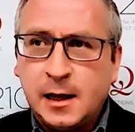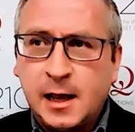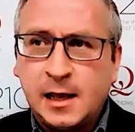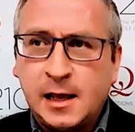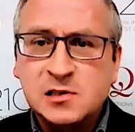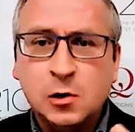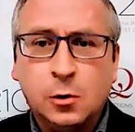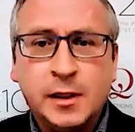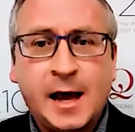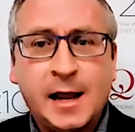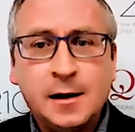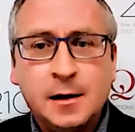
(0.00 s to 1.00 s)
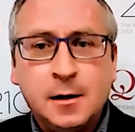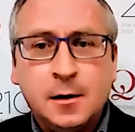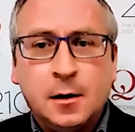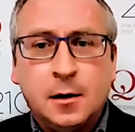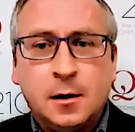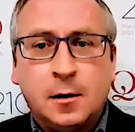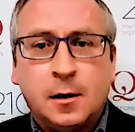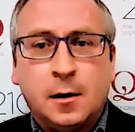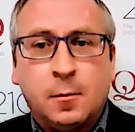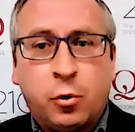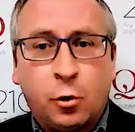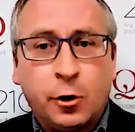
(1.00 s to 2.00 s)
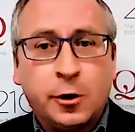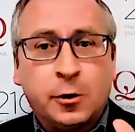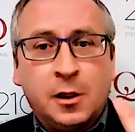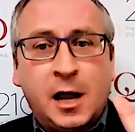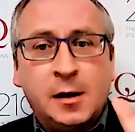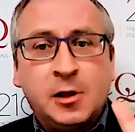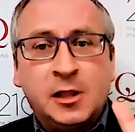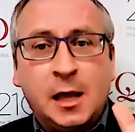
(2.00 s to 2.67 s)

And so that border alignment,